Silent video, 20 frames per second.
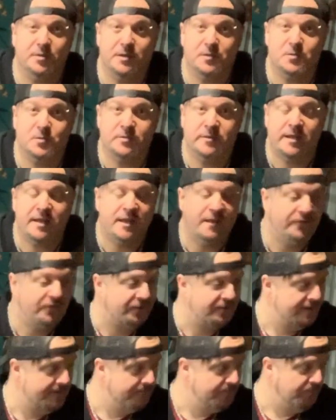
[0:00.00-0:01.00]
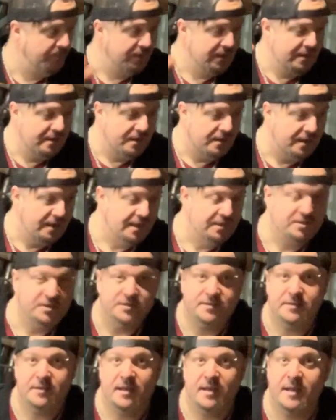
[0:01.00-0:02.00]
cool knives.
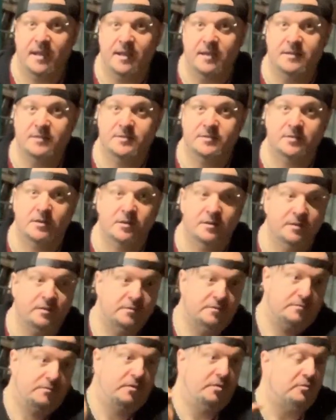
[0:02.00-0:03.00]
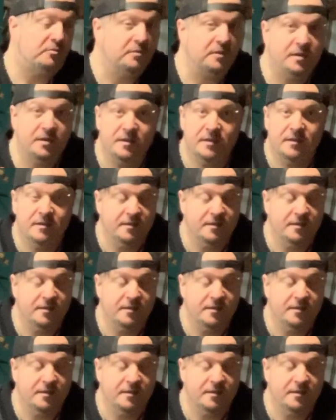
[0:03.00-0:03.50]
Just today, I just started 3